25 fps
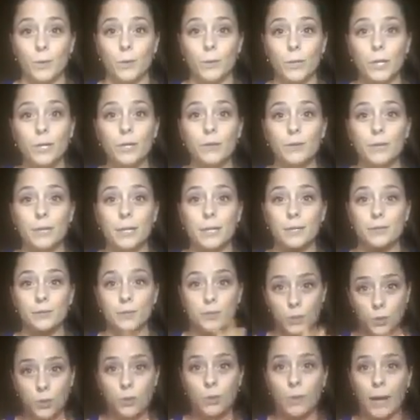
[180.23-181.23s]
who literally
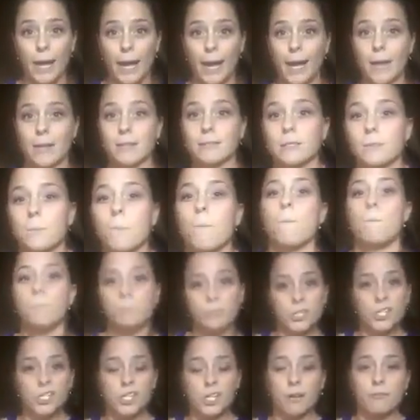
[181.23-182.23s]
2 hands
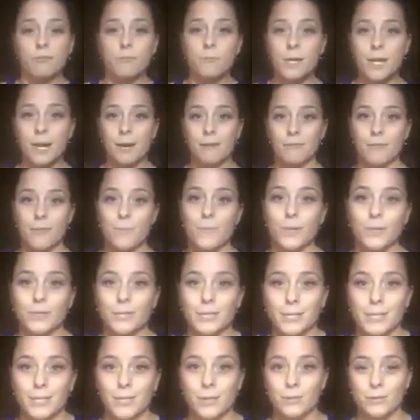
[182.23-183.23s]
shoved me off the
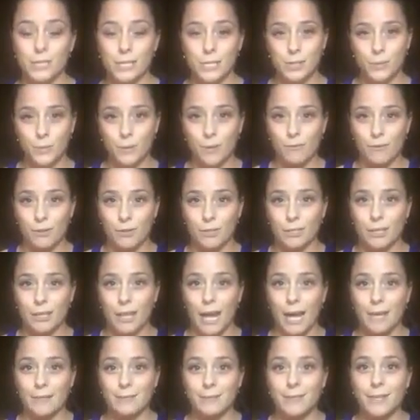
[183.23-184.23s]
building to go teach my first
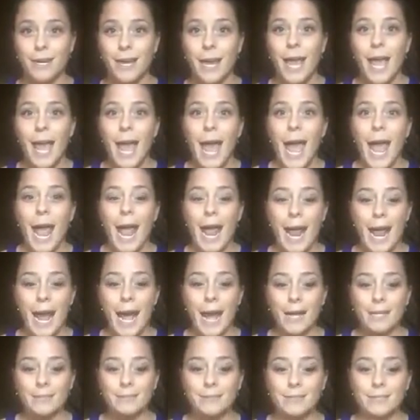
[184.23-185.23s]
class.
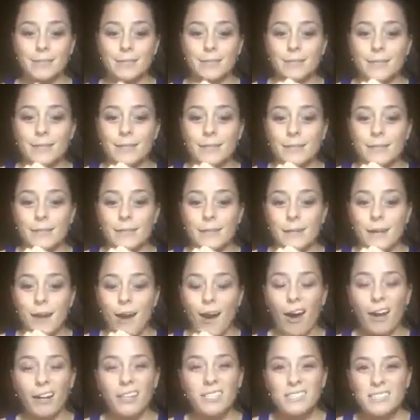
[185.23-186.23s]
And
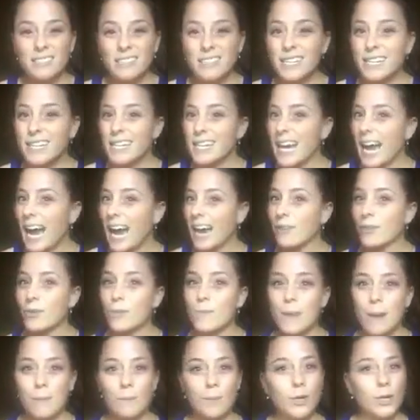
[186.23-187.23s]
honestly, I
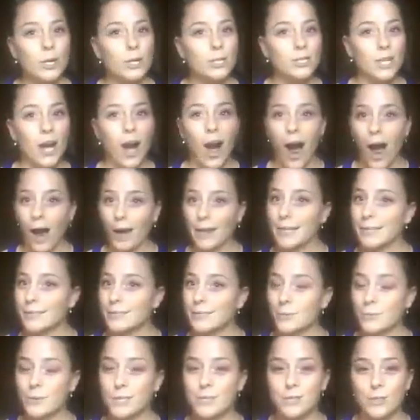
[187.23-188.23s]
remember her talking
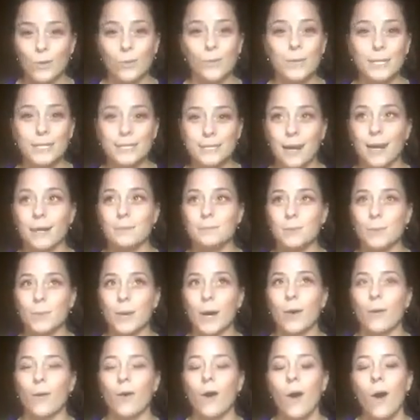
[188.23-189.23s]
to me so many times
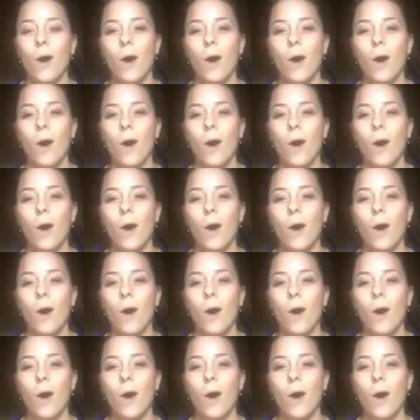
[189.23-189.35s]
about,